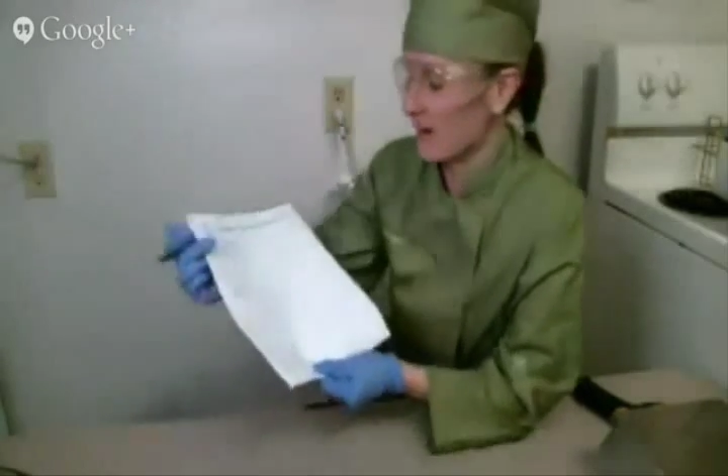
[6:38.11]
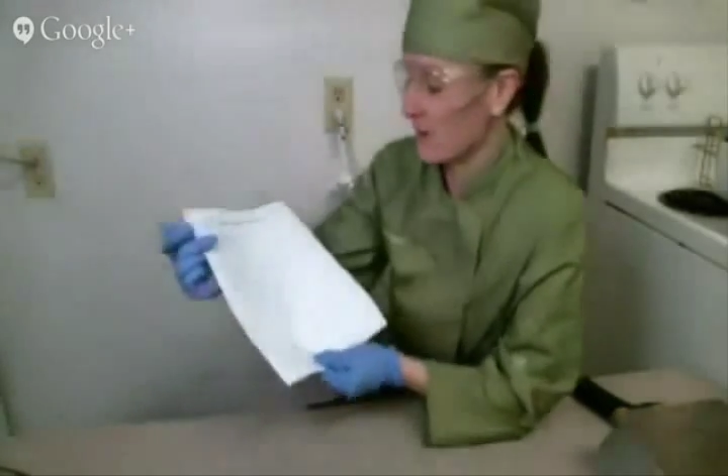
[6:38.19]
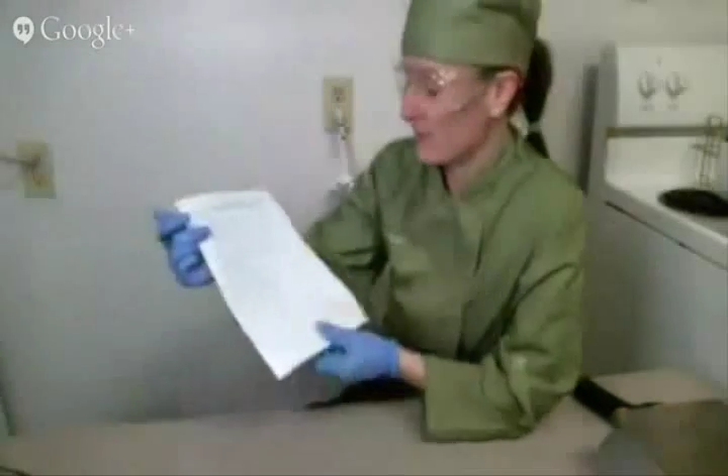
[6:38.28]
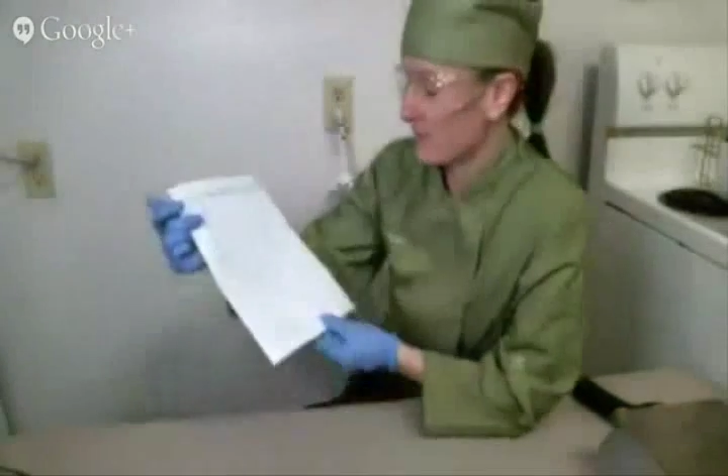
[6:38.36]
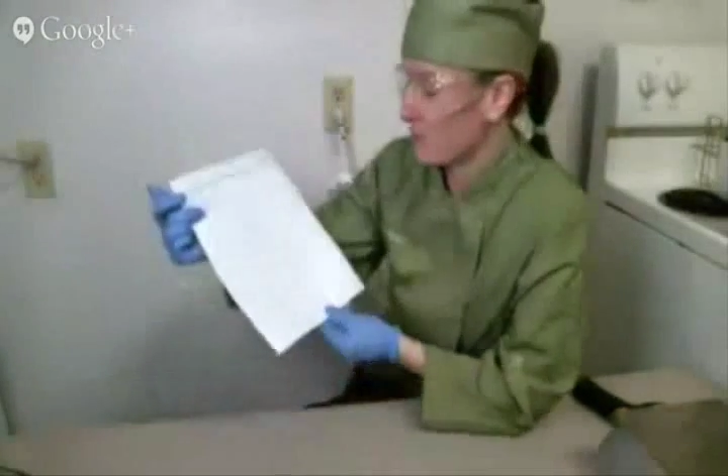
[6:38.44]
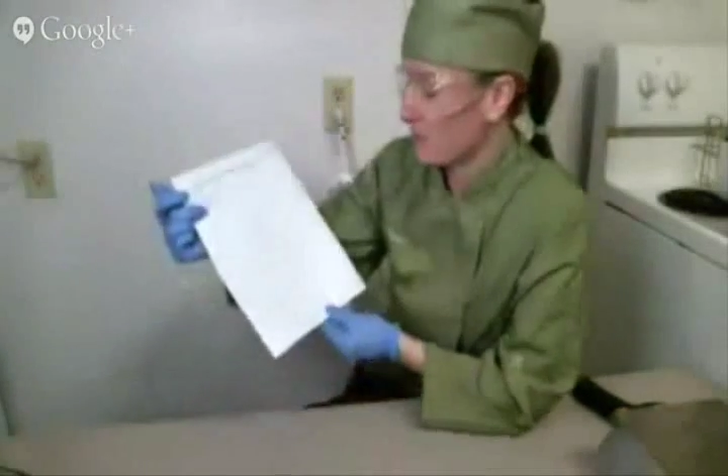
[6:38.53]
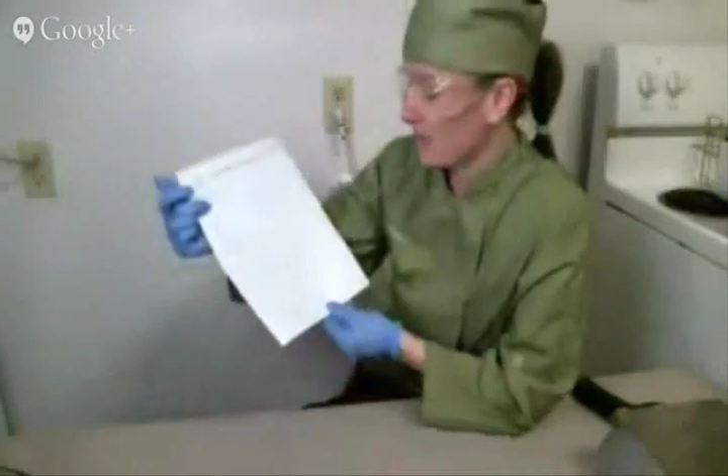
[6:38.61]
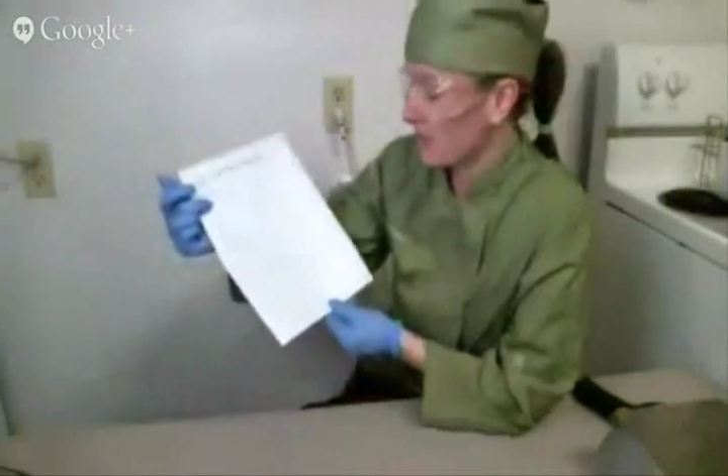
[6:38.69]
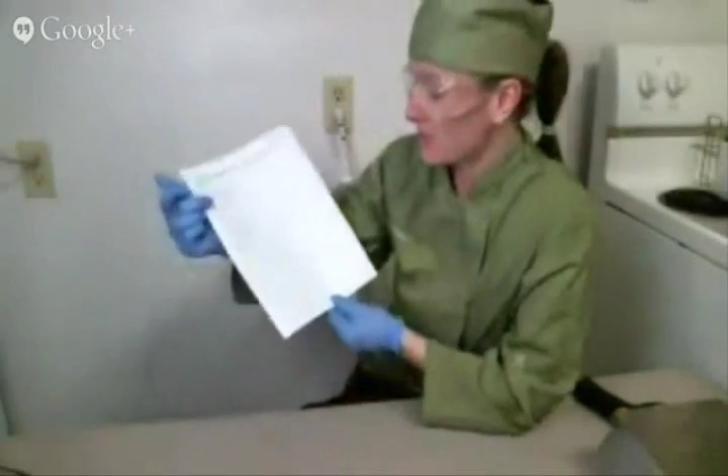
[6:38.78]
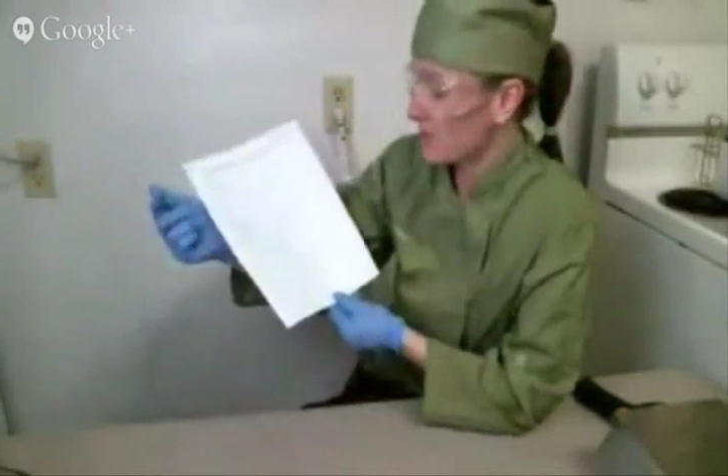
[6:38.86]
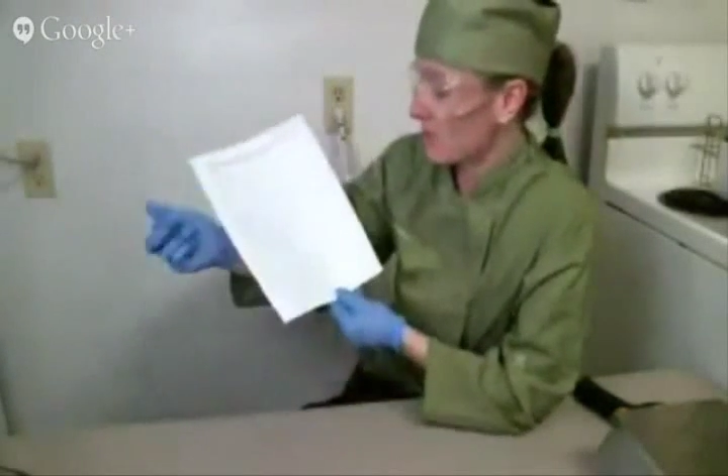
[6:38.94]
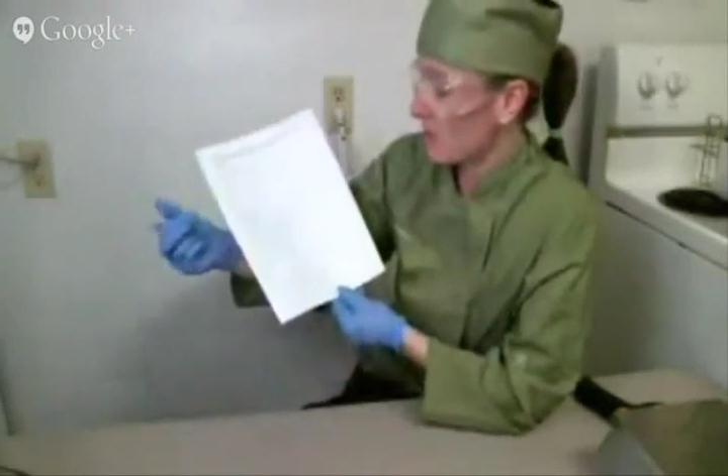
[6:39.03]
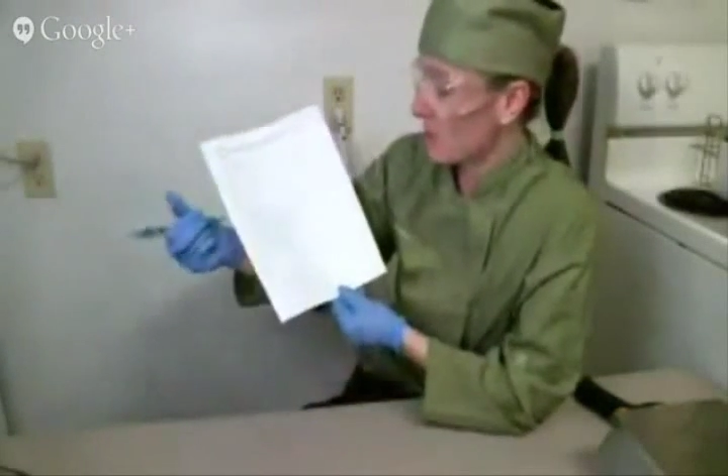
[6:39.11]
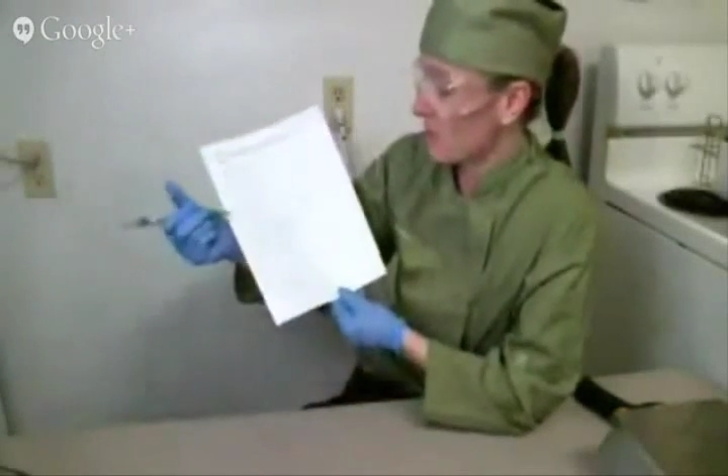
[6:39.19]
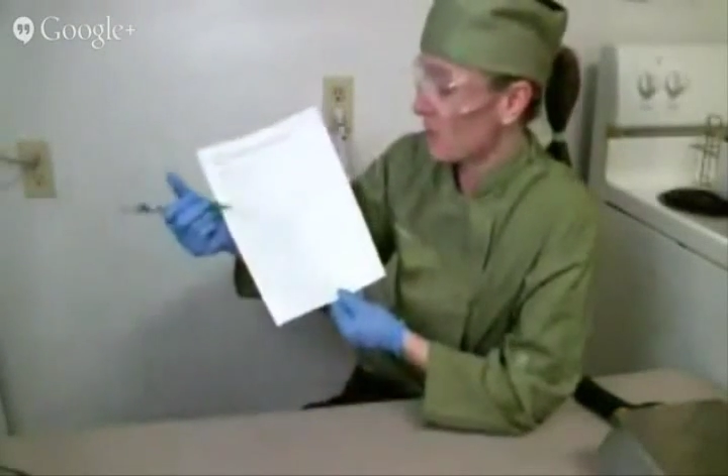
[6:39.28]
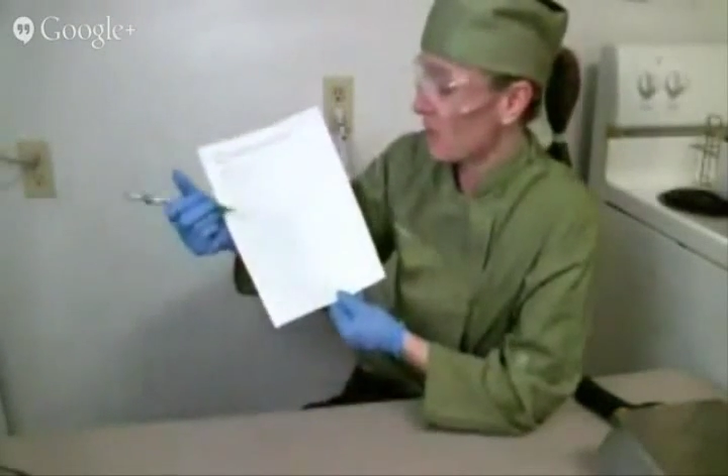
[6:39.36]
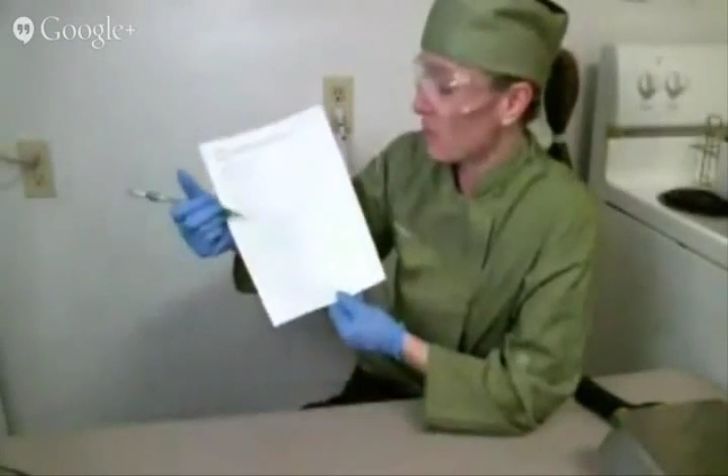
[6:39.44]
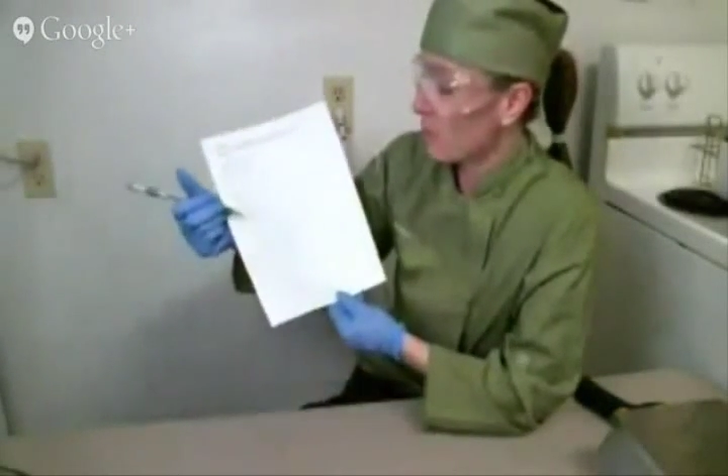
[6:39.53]
Okay,
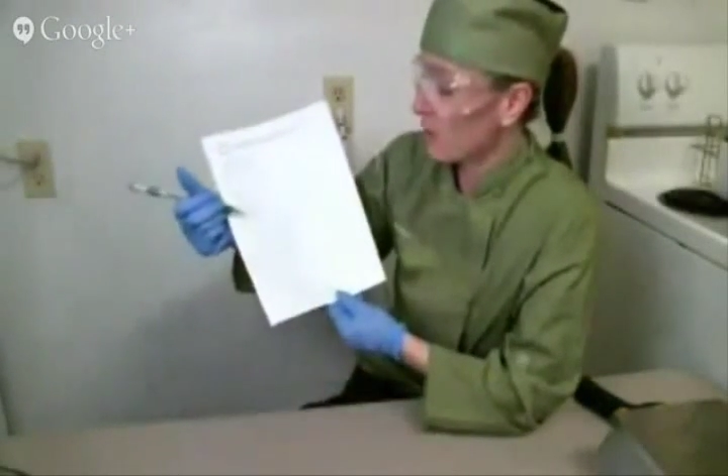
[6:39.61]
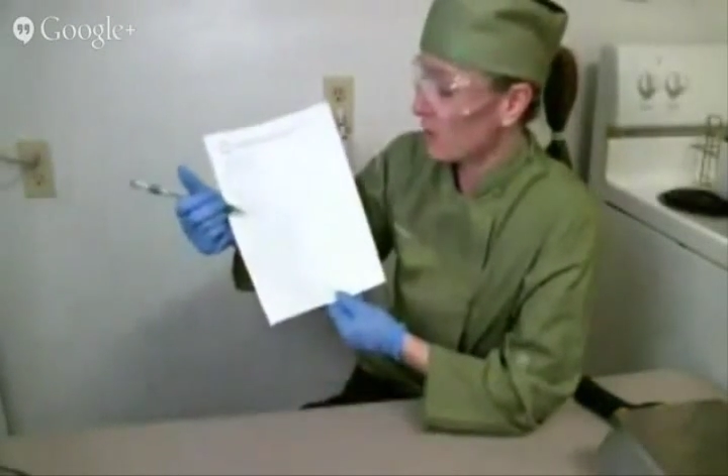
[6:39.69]
so